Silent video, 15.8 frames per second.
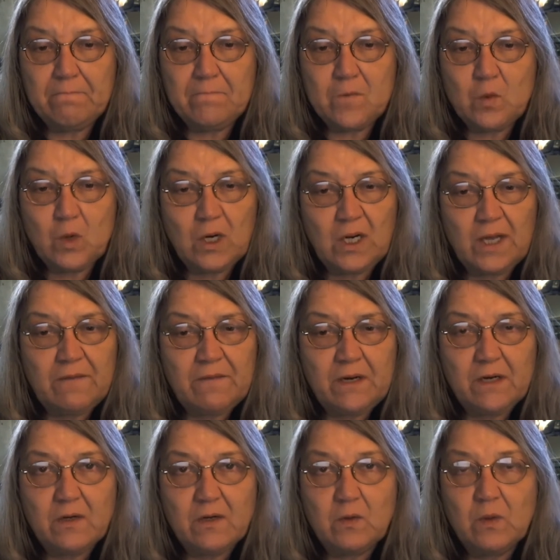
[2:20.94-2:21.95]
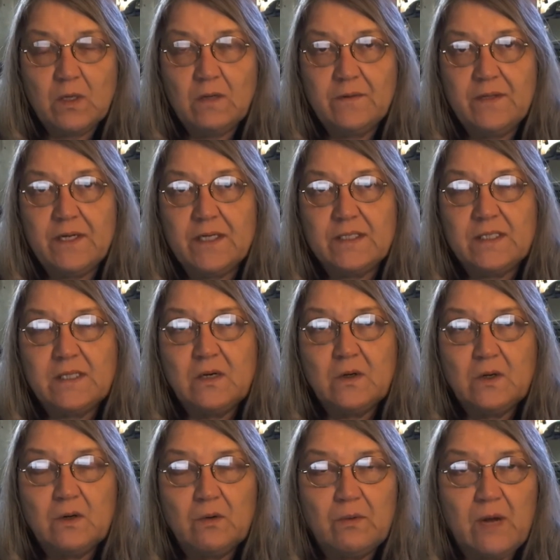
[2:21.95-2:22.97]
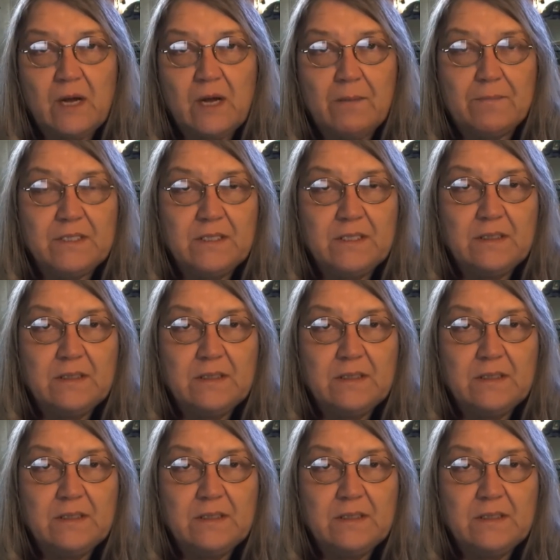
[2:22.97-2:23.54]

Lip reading: we're living in a world that is so corrupt.